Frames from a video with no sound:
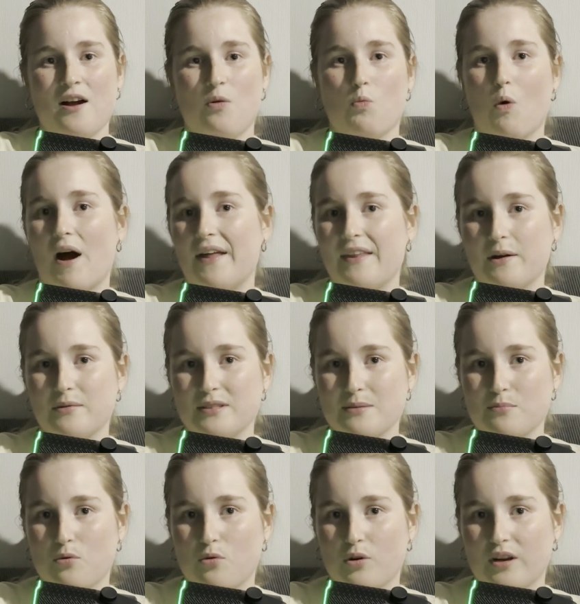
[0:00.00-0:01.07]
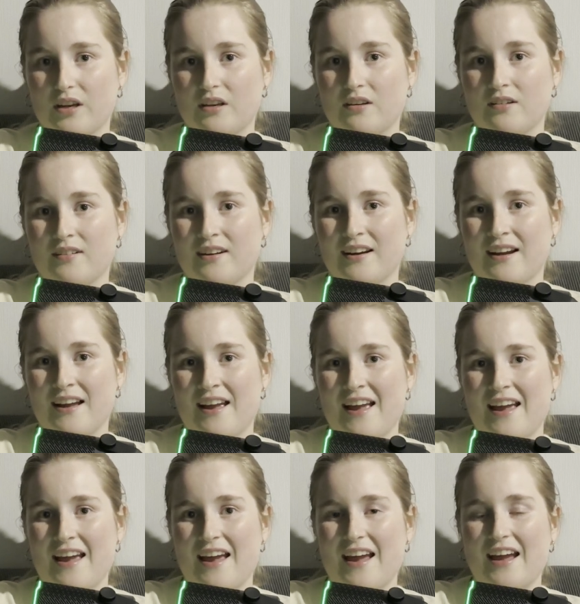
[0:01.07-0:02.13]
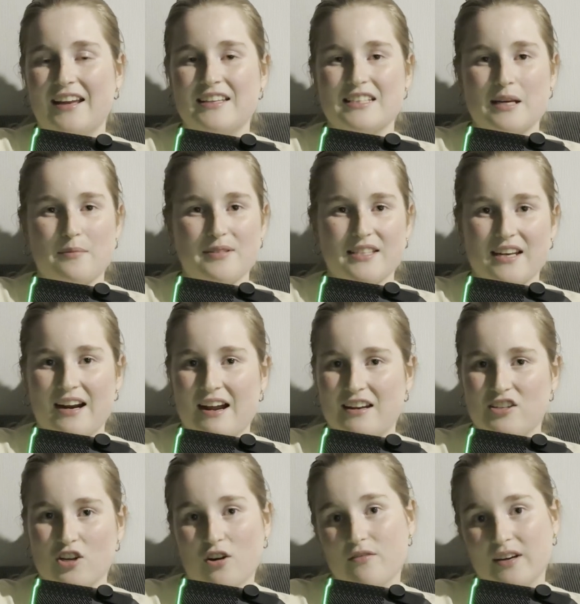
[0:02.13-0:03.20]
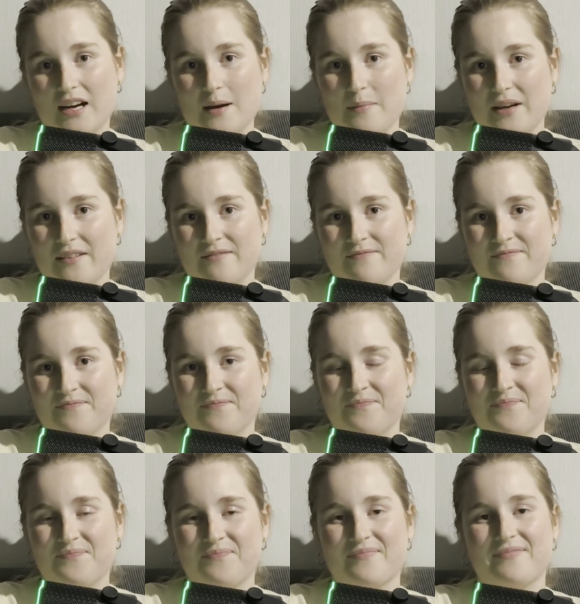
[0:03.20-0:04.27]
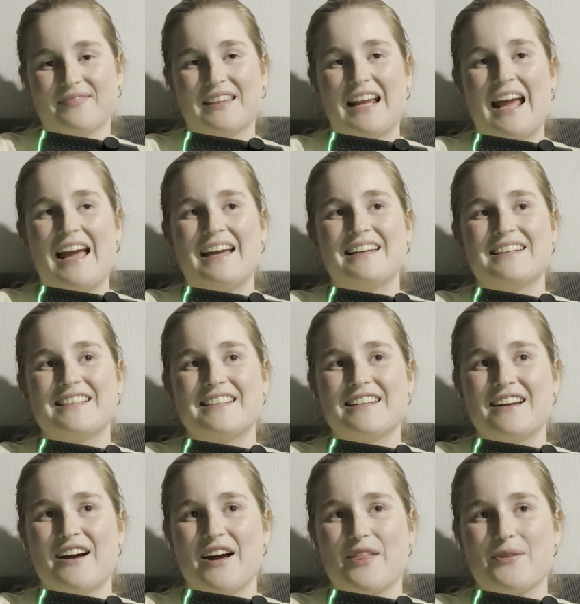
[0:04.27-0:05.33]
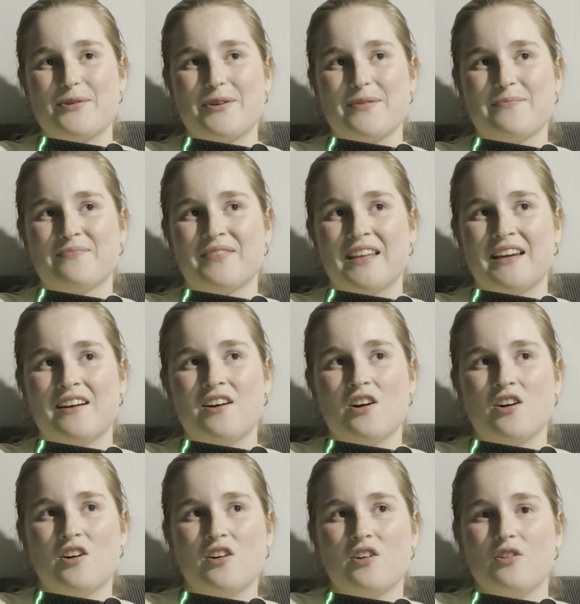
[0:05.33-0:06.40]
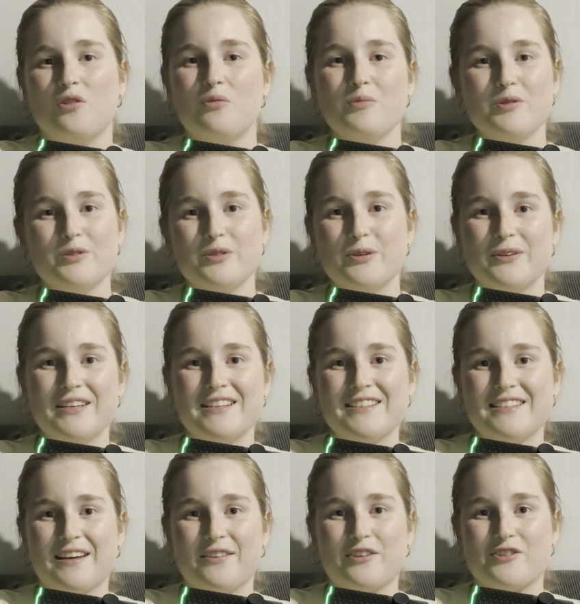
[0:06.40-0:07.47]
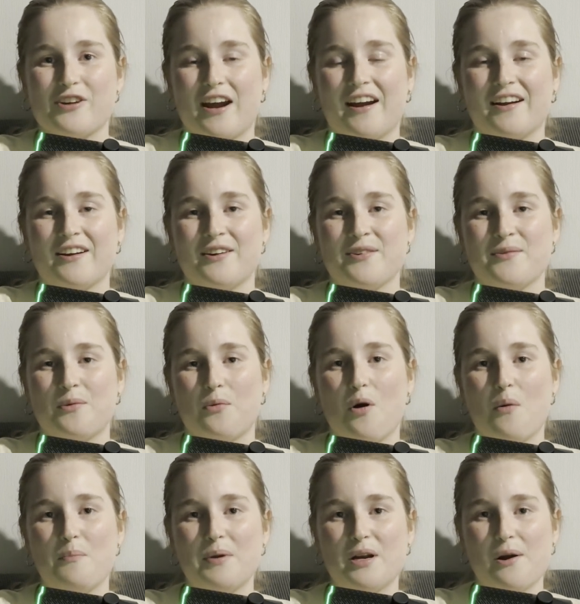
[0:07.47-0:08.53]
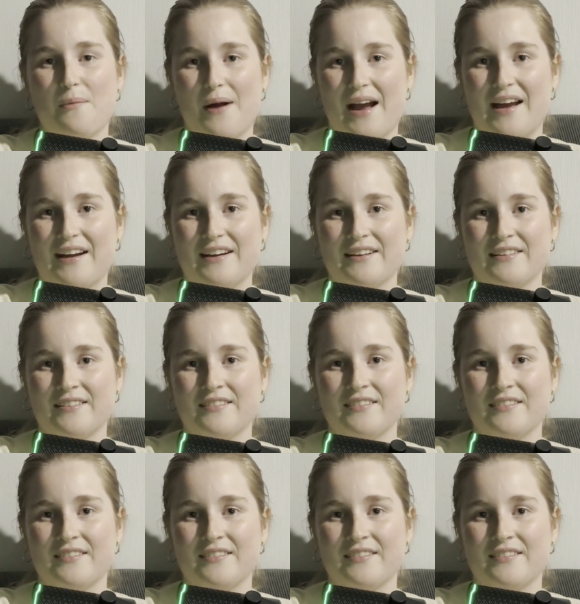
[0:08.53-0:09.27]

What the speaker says: why that was important, and tips that I had to overcome it. And I thought, almost 2 years down the track, what better way